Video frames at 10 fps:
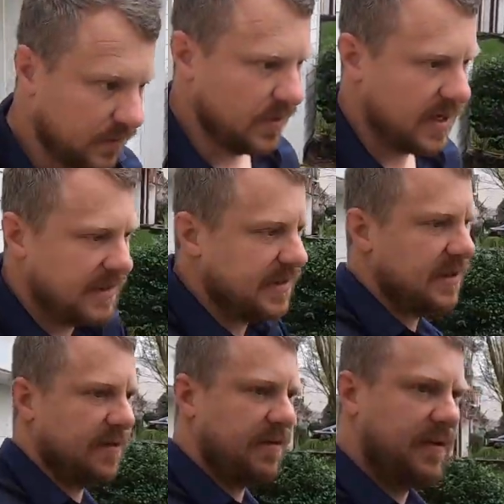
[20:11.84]
We were nice
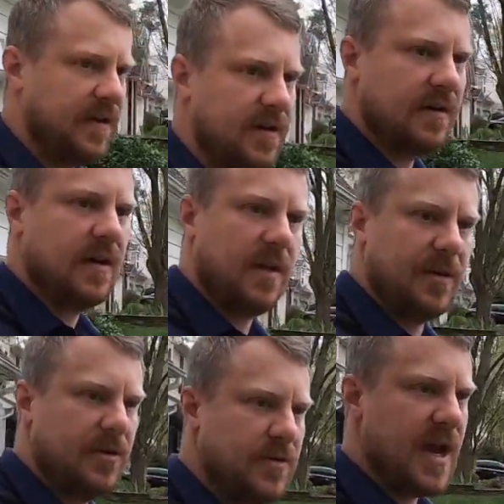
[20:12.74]
enough to come
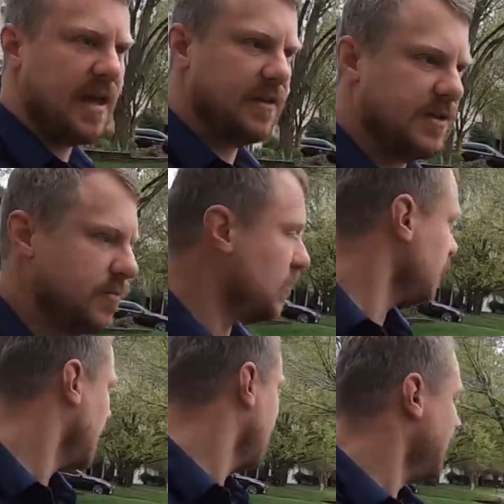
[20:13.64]
and do that this morning.